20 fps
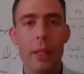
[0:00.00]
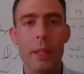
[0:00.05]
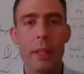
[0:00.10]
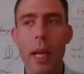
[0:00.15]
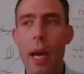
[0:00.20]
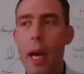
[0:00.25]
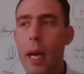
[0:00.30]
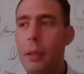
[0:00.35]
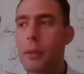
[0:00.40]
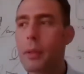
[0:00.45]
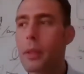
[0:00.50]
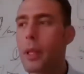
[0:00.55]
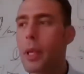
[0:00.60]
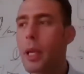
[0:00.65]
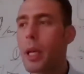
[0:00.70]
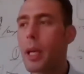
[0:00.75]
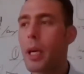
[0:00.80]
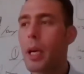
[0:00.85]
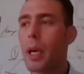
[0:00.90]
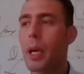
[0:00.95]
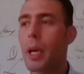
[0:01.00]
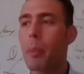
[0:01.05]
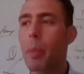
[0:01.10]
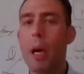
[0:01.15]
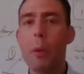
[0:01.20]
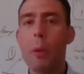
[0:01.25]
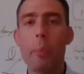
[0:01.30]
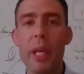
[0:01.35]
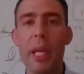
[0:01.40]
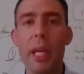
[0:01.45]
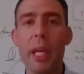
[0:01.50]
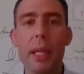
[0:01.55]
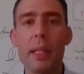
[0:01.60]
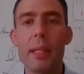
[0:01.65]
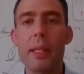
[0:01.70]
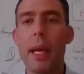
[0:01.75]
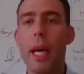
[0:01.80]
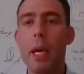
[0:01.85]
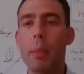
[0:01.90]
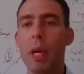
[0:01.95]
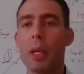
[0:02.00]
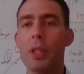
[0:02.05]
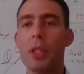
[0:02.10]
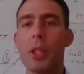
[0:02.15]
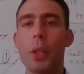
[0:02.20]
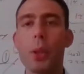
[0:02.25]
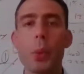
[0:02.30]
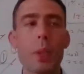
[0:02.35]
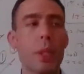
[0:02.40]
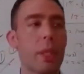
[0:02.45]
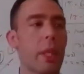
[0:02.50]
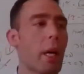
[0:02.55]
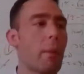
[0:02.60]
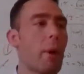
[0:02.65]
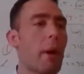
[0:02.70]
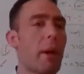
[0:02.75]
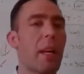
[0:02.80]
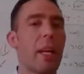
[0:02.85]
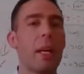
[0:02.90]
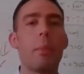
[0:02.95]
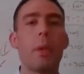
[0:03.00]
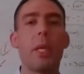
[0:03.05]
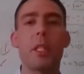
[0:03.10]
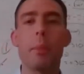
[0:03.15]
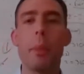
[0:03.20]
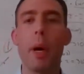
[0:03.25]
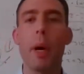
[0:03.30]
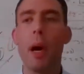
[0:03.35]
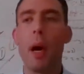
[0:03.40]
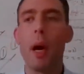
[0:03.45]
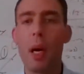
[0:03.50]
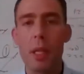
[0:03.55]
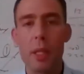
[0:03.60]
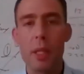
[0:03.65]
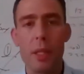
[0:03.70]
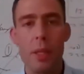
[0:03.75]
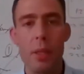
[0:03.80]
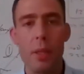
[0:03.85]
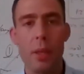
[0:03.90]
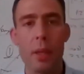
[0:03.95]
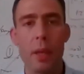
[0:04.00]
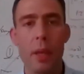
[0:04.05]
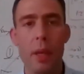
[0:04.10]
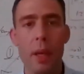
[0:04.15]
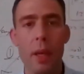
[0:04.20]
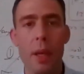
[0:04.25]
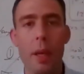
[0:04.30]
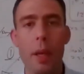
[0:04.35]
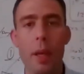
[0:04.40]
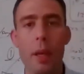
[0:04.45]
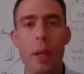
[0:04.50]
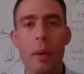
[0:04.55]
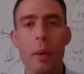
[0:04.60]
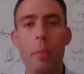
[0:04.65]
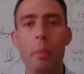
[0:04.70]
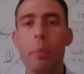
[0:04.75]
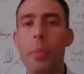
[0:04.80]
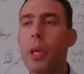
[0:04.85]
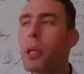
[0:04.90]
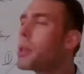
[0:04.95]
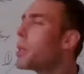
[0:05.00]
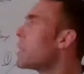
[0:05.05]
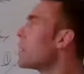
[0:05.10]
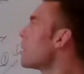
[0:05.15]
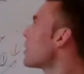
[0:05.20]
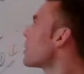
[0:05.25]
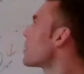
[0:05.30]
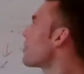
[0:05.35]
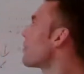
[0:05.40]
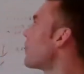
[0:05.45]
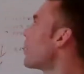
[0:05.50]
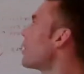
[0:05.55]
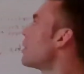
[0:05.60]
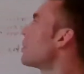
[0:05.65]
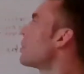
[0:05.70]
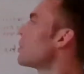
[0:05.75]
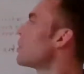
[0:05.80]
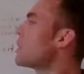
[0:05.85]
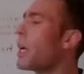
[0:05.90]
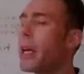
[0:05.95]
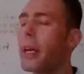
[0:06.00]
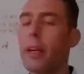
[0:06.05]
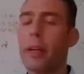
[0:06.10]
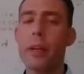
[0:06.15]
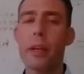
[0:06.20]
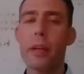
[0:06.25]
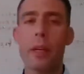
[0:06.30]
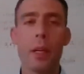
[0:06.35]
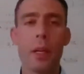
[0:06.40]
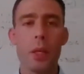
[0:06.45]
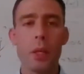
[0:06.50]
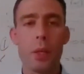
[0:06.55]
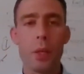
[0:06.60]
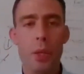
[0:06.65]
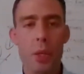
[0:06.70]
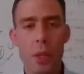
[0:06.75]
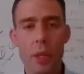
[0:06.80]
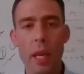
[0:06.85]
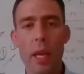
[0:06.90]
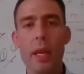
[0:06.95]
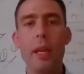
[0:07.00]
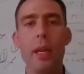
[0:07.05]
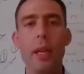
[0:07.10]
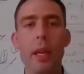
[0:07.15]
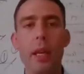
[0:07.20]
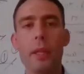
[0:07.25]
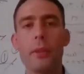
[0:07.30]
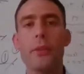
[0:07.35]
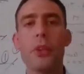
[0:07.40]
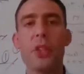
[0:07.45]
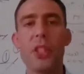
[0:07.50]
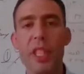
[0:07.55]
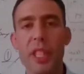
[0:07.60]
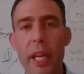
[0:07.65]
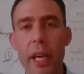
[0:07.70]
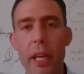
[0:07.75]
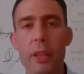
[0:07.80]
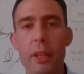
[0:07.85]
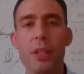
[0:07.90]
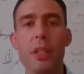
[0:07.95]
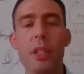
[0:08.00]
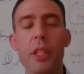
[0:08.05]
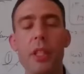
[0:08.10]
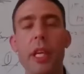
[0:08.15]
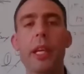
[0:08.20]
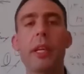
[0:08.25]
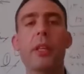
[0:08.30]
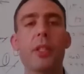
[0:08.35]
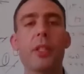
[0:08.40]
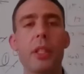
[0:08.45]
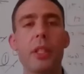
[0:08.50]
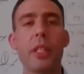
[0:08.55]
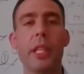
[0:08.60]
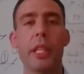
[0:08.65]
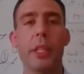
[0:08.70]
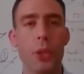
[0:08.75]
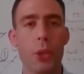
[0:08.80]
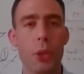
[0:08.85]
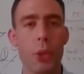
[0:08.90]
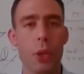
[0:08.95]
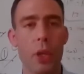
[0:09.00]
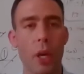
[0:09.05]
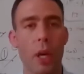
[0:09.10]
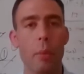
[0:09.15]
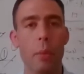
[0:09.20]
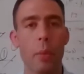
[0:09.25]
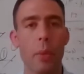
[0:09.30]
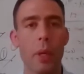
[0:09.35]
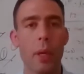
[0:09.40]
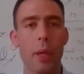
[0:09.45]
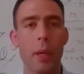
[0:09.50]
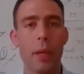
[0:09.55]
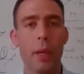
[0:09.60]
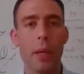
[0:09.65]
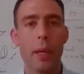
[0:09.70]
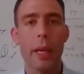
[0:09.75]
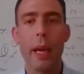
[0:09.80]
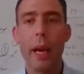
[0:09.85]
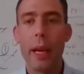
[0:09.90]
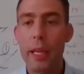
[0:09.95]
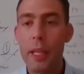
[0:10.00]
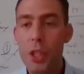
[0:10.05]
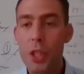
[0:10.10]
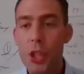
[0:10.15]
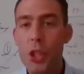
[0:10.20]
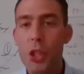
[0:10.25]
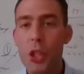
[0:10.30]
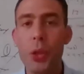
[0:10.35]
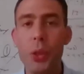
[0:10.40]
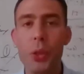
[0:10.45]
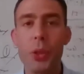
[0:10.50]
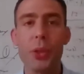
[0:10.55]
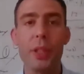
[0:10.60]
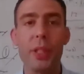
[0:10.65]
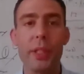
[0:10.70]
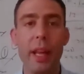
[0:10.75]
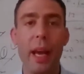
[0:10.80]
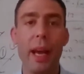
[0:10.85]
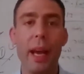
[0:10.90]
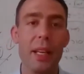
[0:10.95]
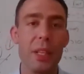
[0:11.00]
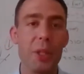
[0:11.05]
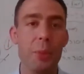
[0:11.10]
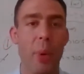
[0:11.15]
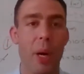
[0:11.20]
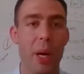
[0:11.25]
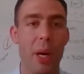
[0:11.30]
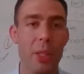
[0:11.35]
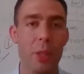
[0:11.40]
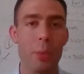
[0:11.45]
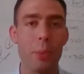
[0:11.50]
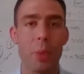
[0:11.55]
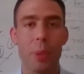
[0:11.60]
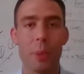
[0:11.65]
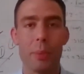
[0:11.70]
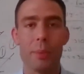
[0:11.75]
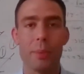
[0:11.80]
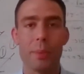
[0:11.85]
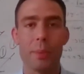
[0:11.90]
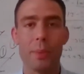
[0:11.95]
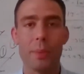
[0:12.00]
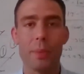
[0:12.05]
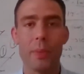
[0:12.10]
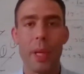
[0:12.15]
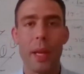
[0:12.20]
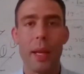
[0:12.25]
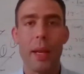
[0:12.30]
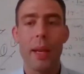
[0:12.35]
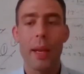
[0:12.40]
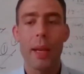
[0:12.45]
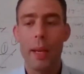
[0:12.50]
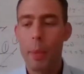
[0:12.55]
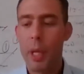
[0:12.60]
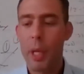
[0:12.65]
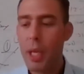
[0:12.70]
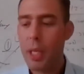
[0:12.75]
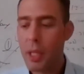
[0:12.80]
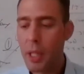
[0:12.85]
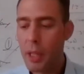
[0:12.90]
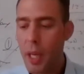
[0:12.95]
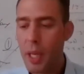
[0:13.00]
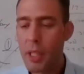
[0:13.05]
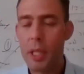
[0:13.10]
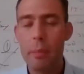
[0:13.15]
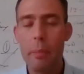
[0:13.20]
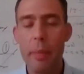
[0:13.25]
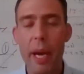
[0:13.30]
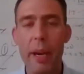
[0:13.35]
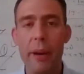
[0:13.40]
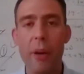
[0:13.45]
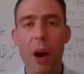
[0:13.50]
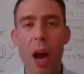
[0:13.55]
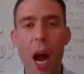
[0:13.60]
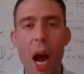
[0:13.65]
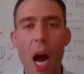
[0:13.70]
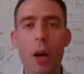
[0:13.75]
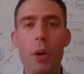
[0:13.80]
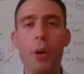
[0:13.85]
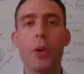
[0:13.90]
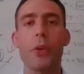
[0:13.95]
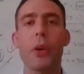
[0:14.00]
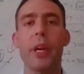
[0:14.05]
It's not about me. It's not about you. It's not about him. It's about us building this fund together, sustaining it for years and years and years to come. And I can assure you that is possible, because it doesn't matter how